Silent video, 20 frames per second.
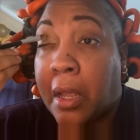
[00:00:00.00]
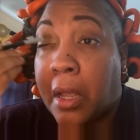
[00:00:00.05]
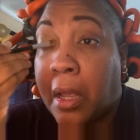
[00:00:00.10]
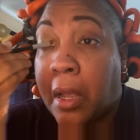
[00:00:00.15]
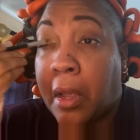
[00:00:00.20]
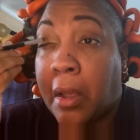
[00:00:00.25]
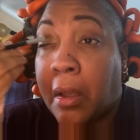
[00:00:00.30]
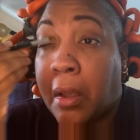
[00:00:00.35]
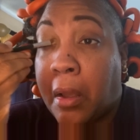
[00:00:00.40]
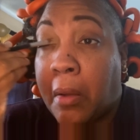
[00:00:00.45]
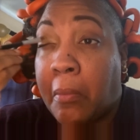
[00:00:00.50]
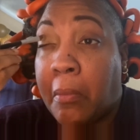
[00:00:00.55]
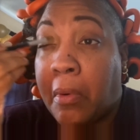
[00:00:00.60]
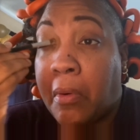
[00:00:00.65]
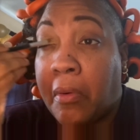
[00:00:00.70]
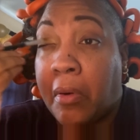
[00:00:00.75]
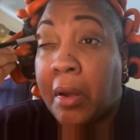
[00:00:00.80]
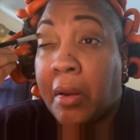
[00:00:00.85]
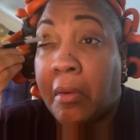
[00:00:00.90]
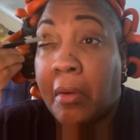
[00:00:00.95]
I'm
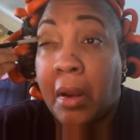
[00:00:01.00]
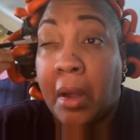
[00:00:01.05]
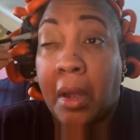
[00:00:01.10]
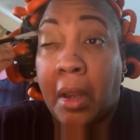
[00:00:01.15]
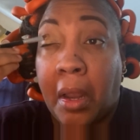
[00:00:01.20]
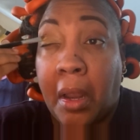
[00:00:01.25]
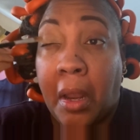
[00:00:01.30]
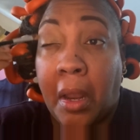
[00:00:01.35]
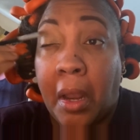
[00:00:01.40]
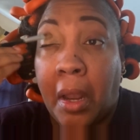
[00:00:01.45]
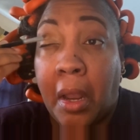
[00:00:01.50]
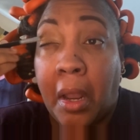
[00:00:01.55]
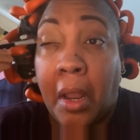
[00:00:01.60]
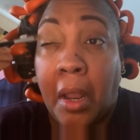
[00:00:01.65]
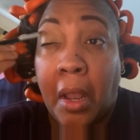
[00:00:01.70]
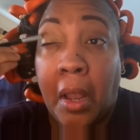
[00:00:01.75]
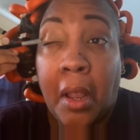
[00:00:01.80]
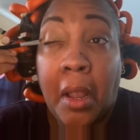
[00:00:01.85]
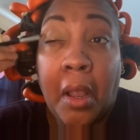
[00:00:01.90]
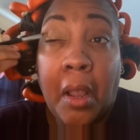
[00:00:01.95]
already ready.
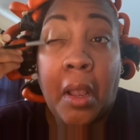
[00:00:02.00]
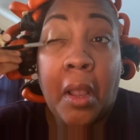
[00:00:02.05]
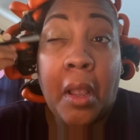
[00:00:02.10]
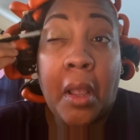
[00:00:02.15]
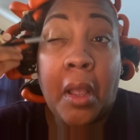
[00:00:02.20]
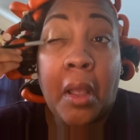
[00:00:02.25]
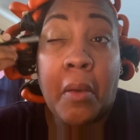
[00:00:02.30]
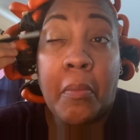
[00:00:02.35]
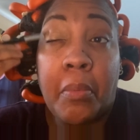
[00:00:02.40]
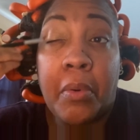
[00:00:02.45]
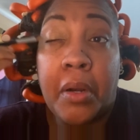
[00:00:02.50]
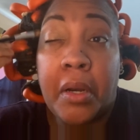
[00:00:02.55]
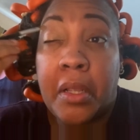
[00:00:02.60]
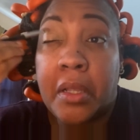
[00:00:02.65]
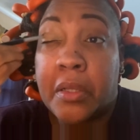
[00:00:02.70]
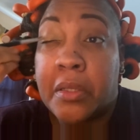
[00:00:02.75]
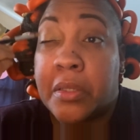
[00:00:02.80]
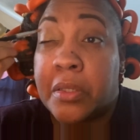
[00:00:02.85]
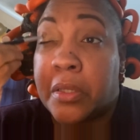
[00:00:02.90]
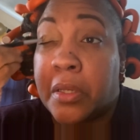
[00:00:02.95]
I put a
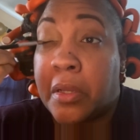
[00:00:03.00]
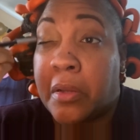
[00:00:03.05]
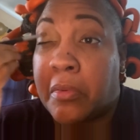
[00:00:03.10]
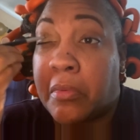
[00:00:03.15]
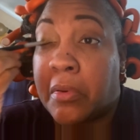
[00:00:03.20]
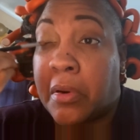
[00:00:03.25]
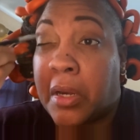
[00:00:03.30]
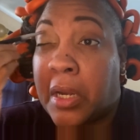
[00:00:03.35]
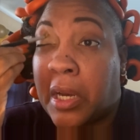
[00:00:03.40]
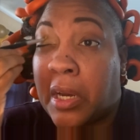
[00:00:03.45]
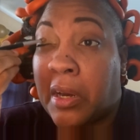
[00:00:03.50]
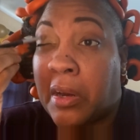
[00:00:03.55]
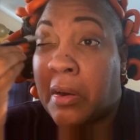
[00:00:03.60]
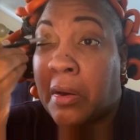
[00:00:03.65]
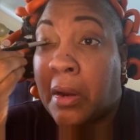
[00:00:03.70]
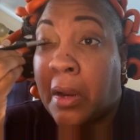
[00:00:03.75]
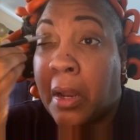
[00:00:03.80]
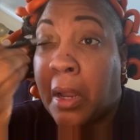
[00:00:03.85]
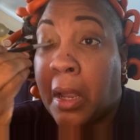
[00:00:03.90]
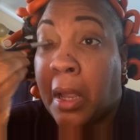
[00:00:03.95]
concealer on there.
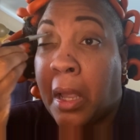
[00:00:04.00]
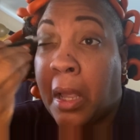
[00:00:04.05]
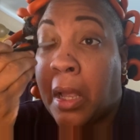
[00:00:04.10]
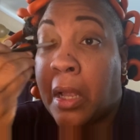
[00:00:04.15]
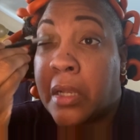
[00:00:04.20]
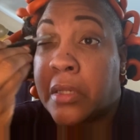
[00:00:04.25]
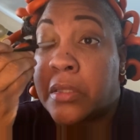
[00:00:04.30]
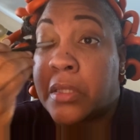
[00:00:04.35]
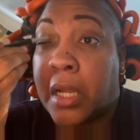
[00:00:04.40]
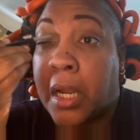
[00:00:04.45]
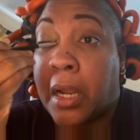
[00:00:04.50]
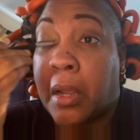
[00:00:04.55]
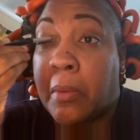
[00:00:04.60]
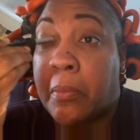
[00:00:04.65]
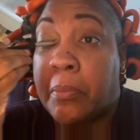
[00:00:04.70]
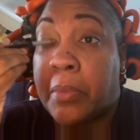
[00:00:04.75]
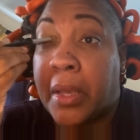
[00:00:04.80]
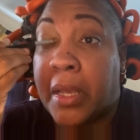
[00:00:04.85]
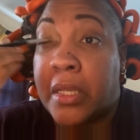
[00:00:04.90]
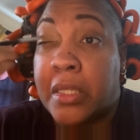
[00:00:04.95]
It's like a
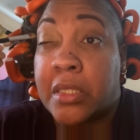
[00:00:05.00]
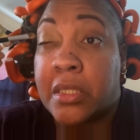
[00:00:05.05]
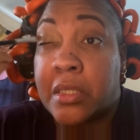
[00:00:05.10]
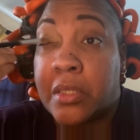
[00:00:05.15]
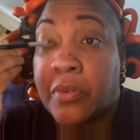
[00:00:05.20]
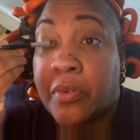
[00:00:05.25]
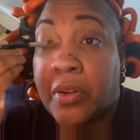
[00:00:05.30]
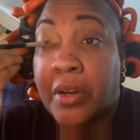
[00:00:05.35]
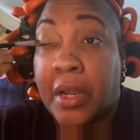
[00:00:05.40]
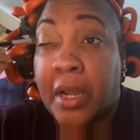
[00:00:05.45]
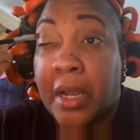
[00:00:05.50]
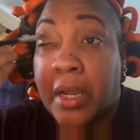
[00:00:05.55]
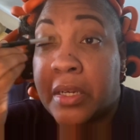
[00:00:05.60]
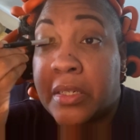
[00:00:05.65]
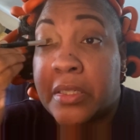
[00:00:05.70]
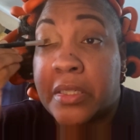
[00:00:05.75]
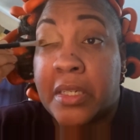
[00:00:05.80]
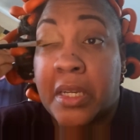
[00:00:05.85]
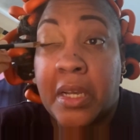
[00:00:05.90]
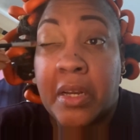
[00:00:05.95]
base for the
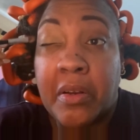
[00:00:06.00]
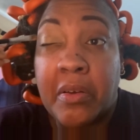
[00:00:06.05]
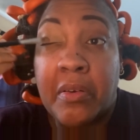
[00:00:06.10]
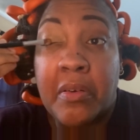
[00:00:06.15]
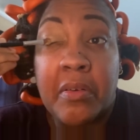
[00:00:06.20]
eyeshadow.